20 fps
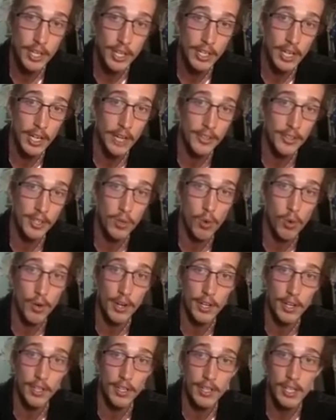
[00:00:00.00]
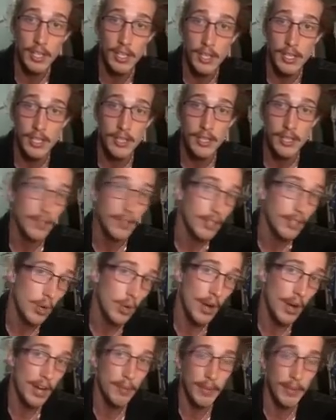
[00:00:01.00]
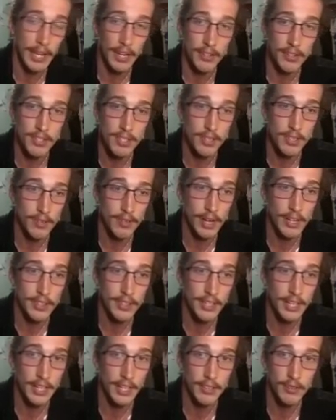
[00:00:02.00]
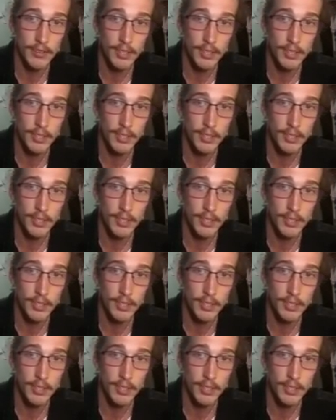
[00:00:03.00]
cut the corner, go out of bounds. Right there.